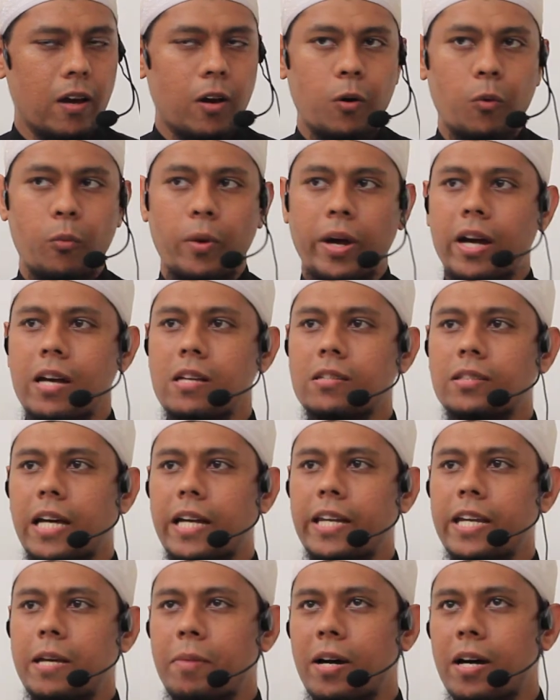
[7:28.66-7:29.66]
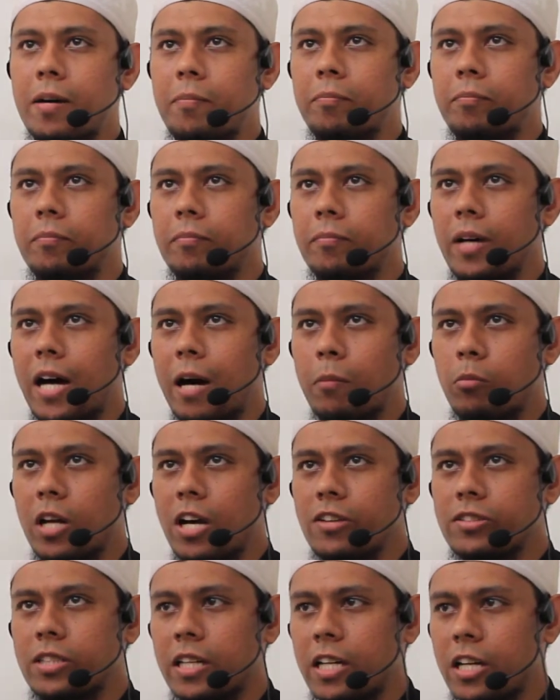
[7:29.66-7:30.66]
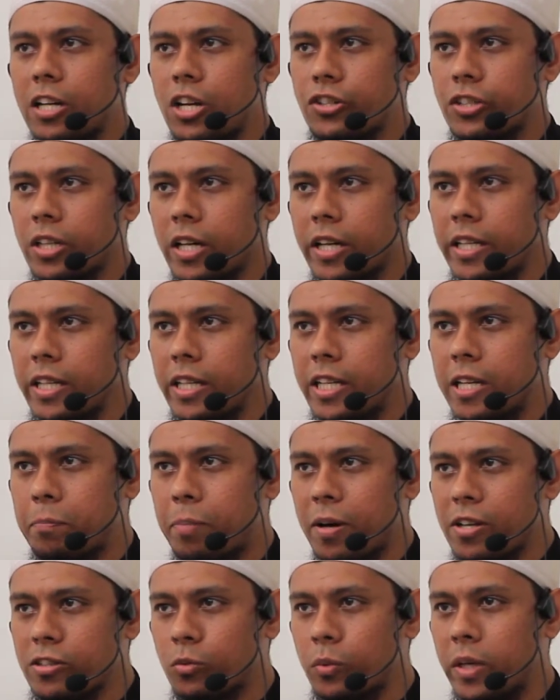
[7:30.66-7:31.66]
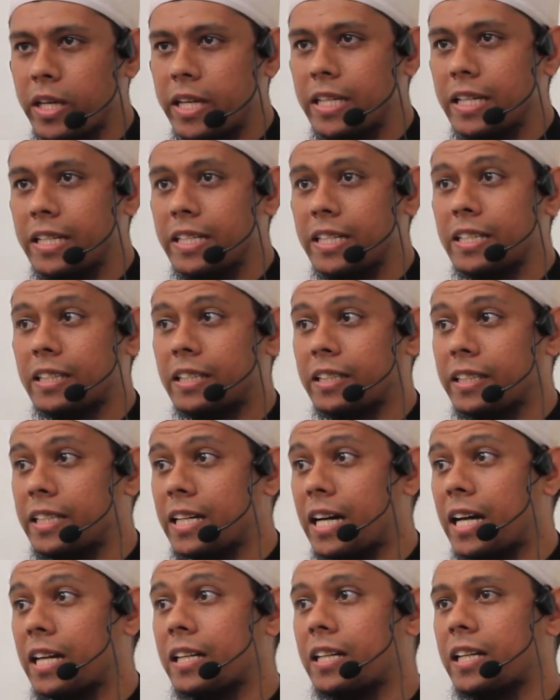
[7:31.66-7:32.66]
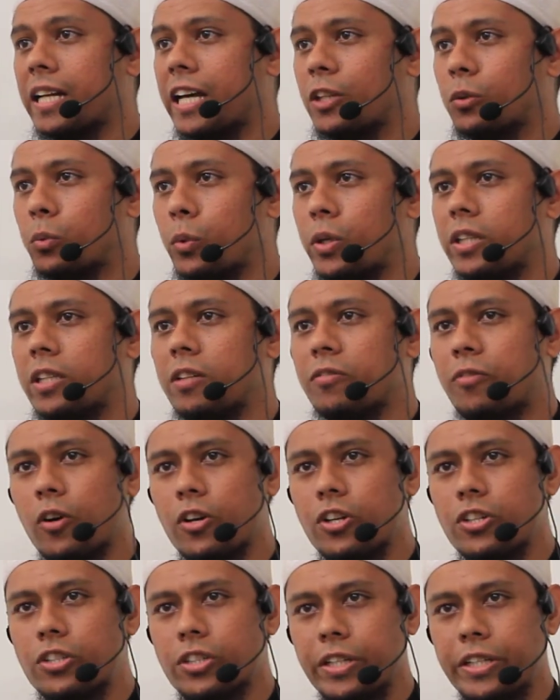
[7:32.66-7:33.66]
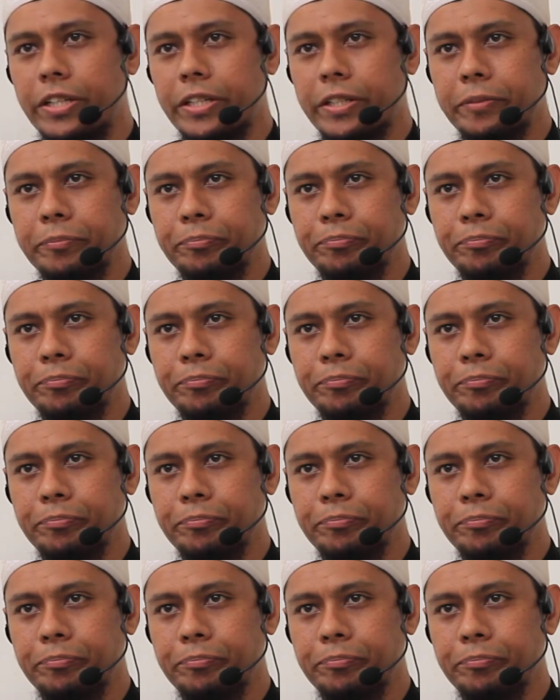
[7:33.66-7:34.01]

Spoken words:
Whereas Al-Imam Abul Hasan al-Ash'ari, he passed away in the year 324 Hijriya.